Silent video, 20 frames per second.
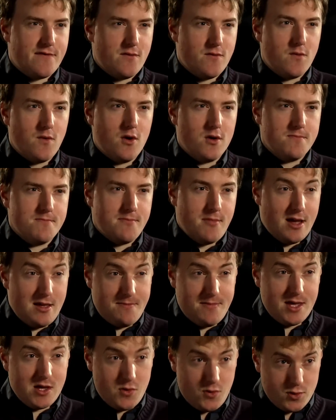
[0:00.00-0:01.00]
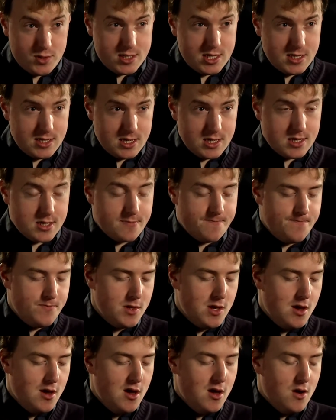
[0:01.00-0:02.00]
for what might be causing this.
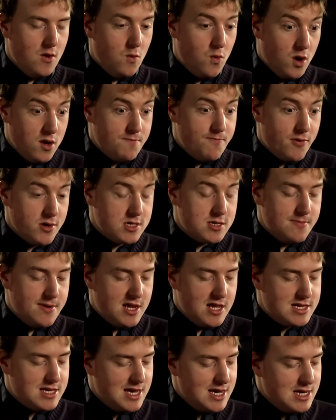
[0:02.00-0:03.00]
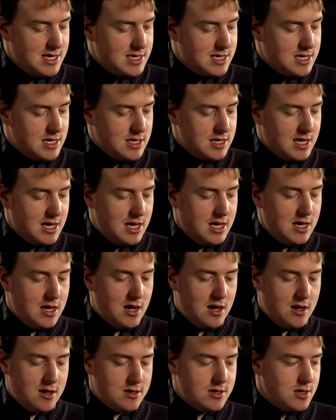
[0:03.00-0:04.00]
One possibility is that the,
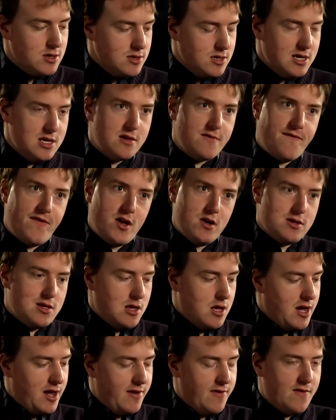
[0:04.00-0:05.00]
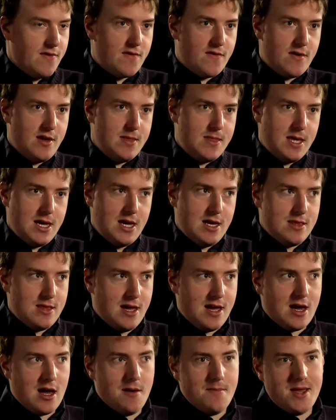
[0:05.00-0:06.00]
uh, so these field lines, they, they
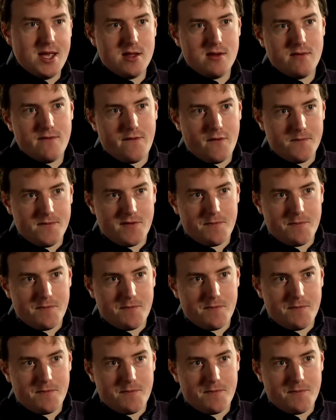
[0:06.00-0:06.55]
come in from